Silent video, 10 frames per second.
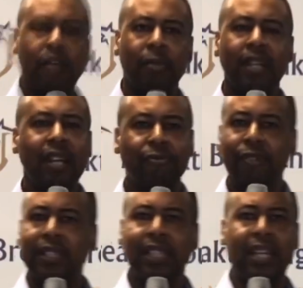But
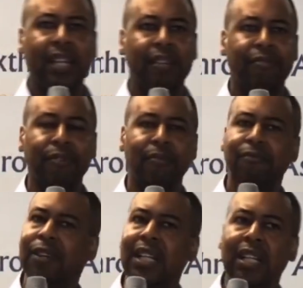everything
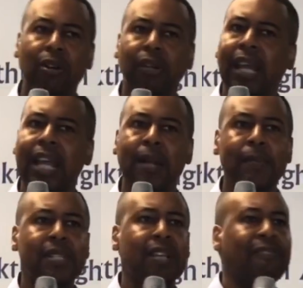from video
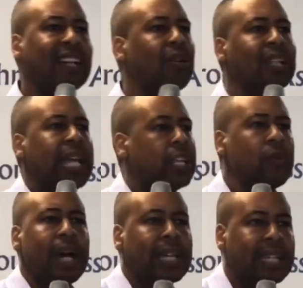games, if I don't like
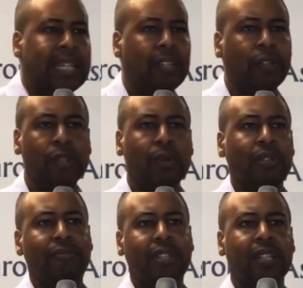you, I can kill you
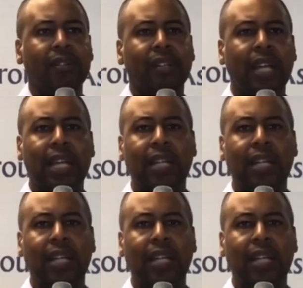on a video game.